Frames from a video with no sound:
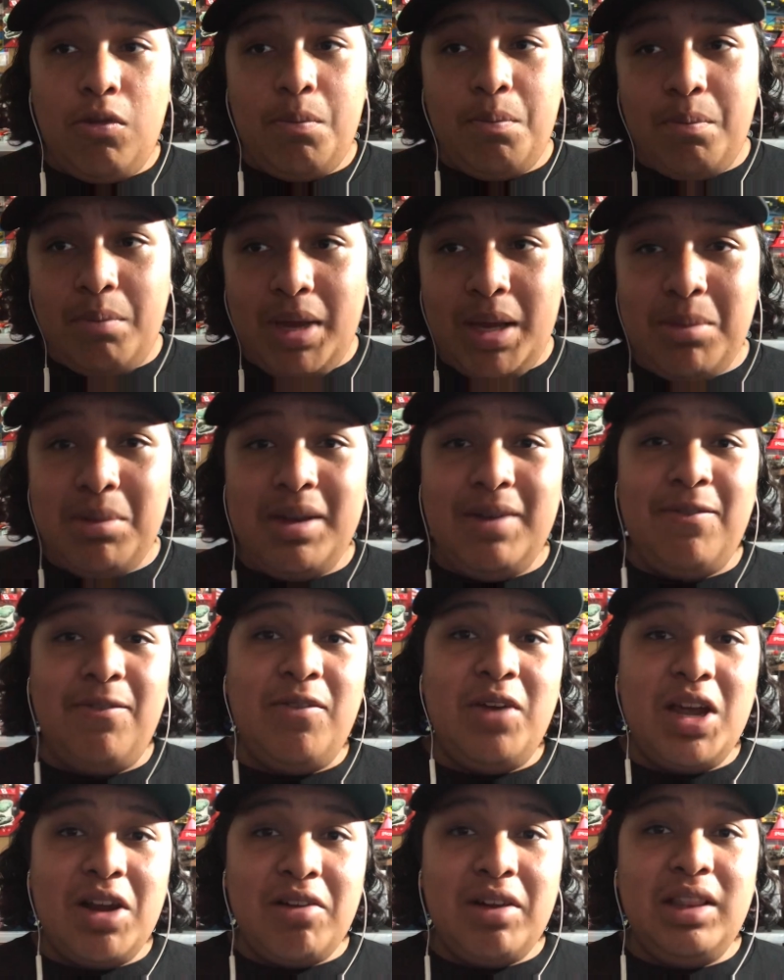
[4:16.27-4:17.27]
maybe
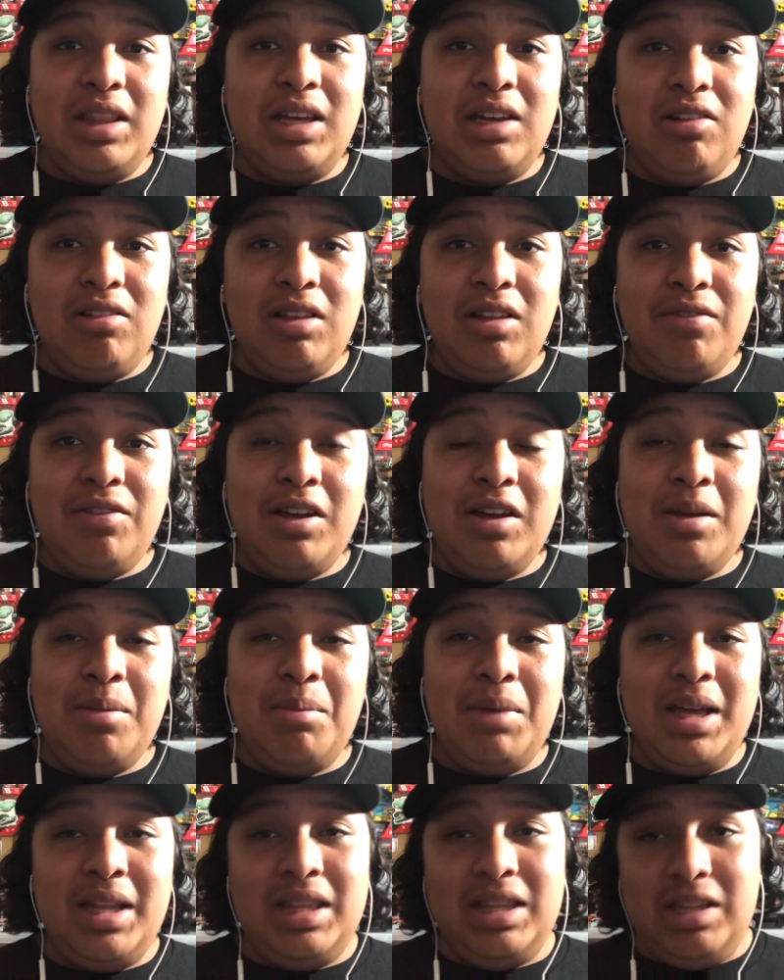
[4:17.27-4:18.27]
very little of them,
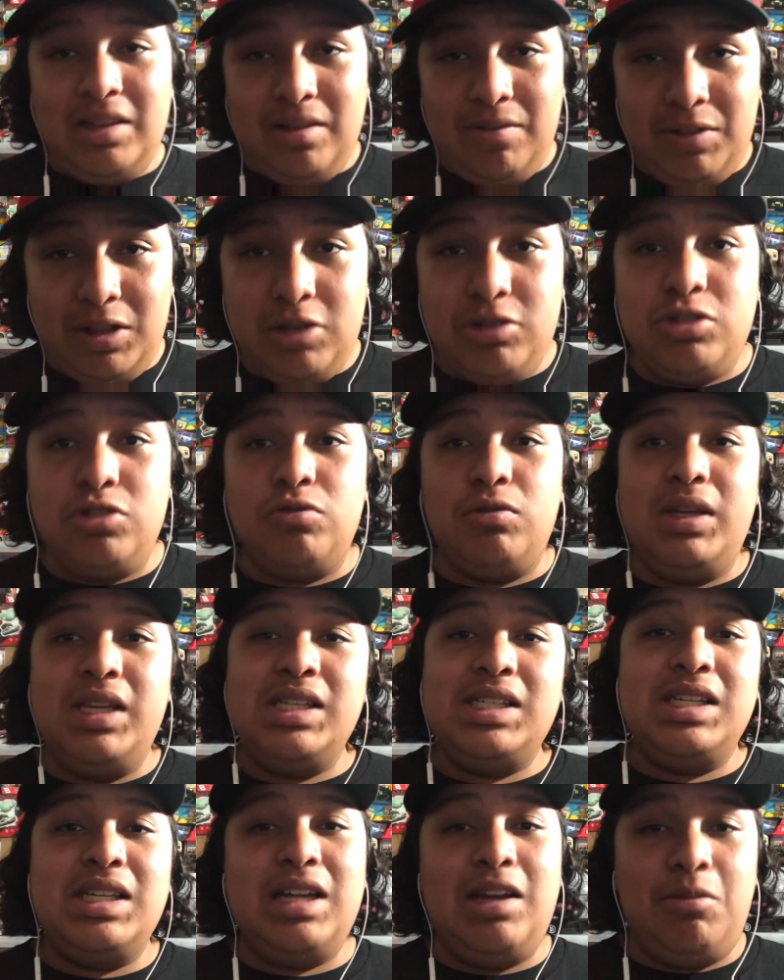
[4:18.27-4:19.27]
and if there's a
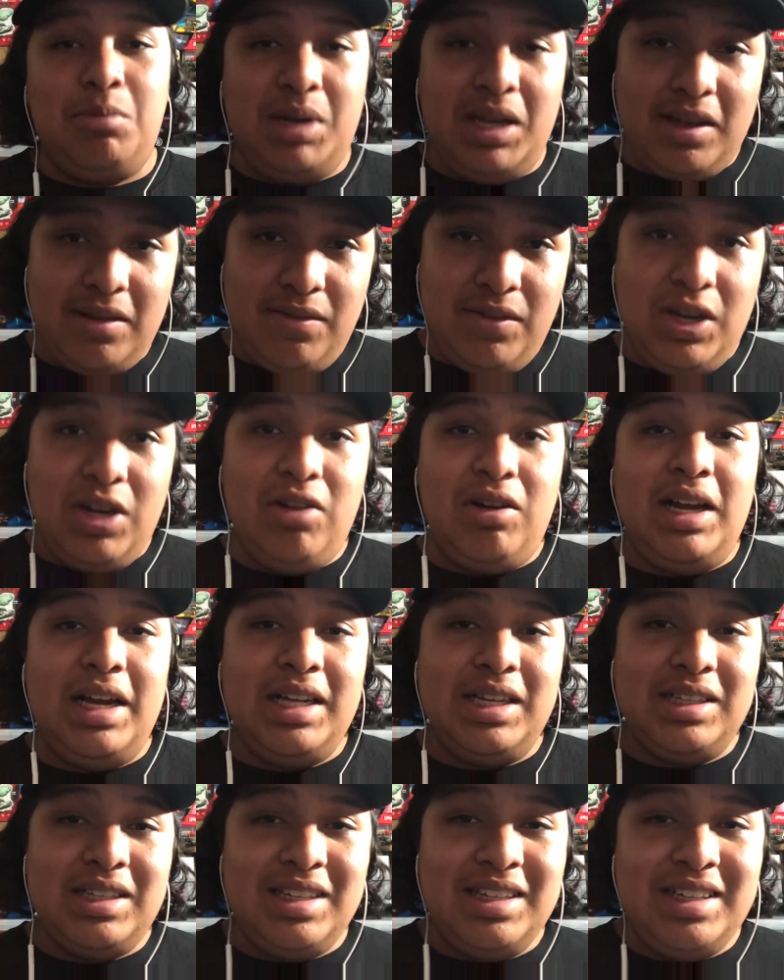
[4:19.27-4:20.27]
reason, I'll make a video on it.